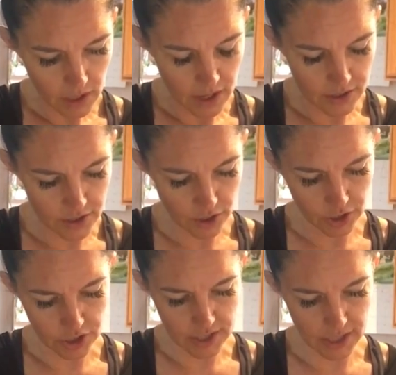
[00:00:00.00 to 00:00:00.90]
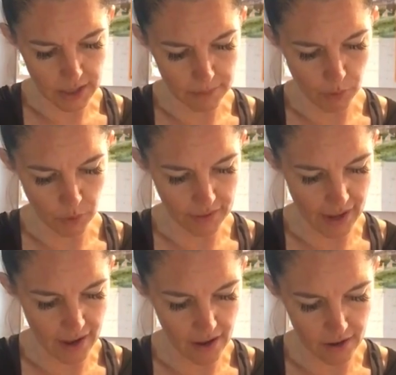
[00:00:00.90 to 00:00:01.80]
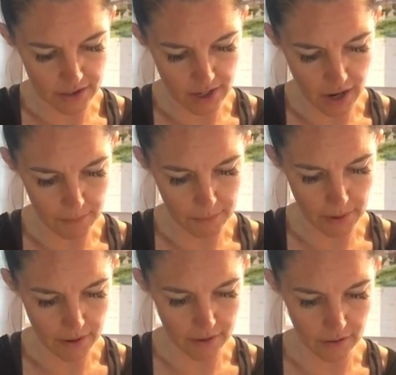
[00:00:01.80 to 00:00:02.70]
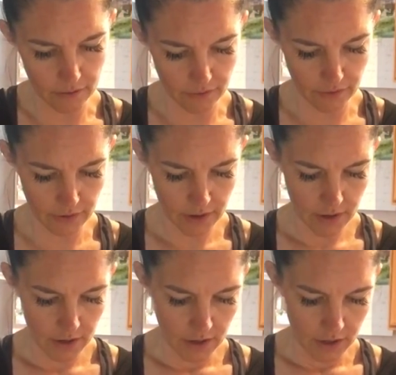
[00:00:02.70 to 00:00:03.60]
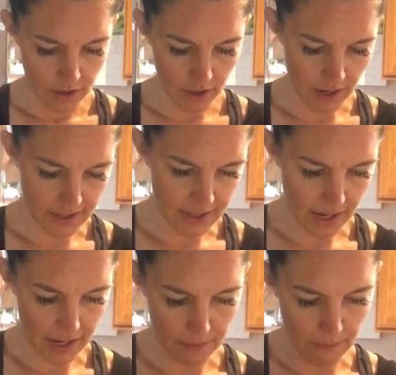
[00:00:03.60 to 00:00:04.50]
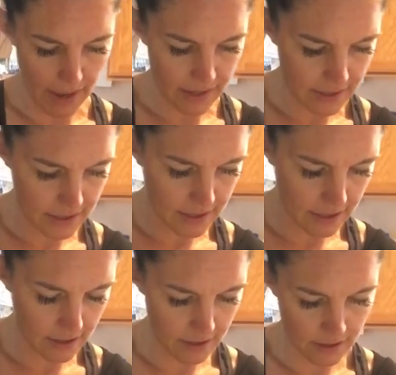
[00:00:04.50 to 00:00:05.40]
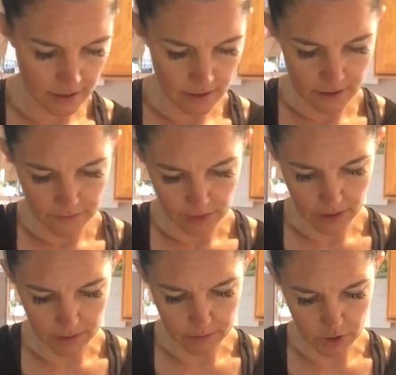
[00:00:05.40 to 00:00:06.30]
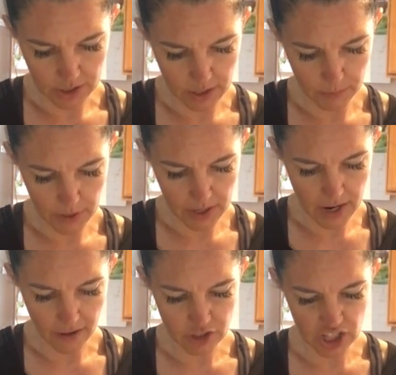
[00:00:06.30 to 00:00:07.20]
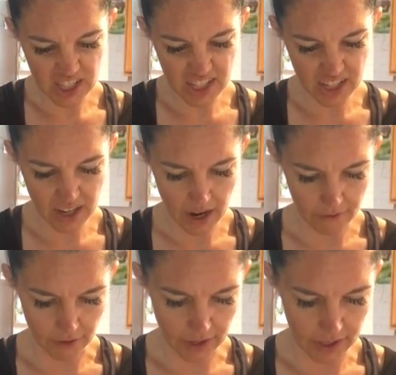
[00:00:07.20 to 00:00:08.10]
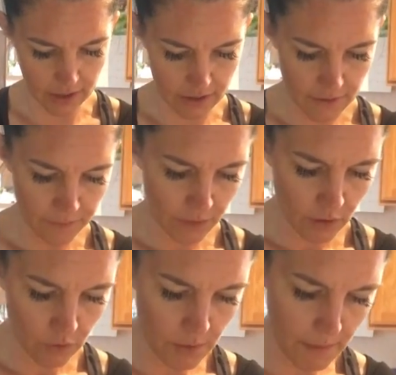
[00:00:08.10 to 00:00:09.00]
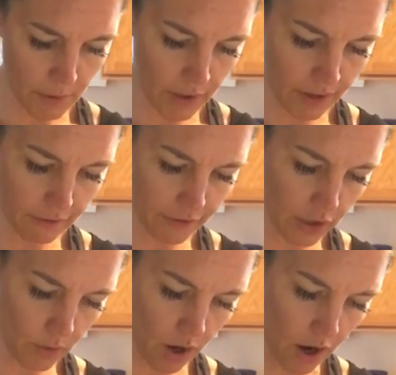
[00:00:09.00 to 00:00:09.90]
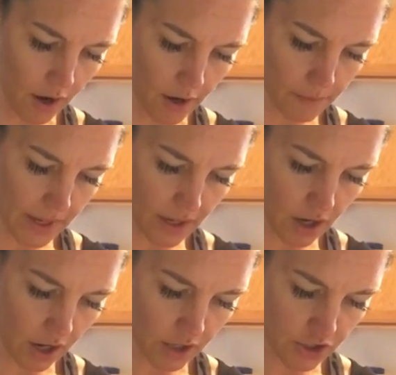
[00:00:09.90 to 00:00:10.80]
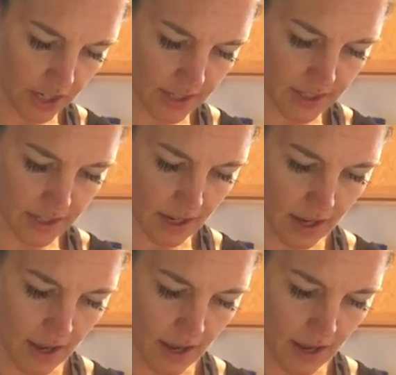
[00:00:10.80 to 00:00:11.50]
And so you're just gonna pour that on top of your acai base. And I'm just gonna put enough just to cover it. Remember, if you are being conscious